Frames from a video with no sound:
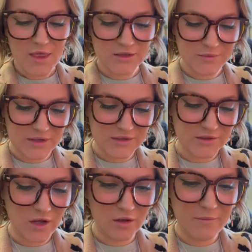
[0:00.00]
This place is
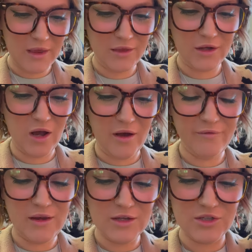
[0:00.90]
called Method
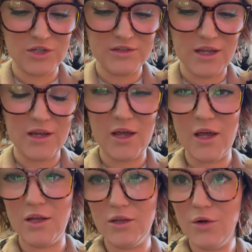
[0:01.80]
Coffee. It's just like
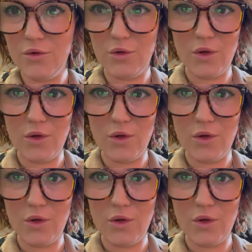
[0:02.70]
a local